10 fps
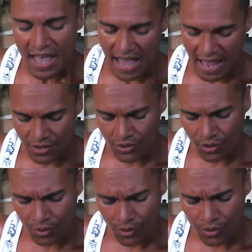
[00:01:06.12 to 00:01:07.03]
I
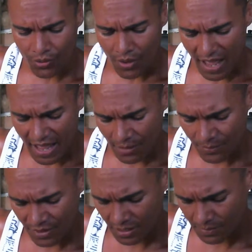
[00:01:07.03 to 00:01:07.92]
know I
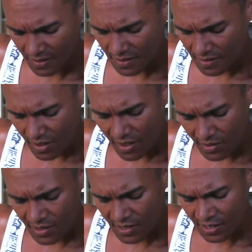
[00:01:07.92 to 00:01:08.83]
may be a
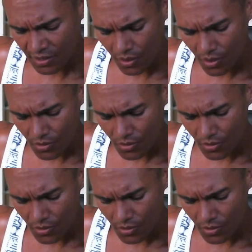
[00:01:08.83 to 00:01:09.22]
little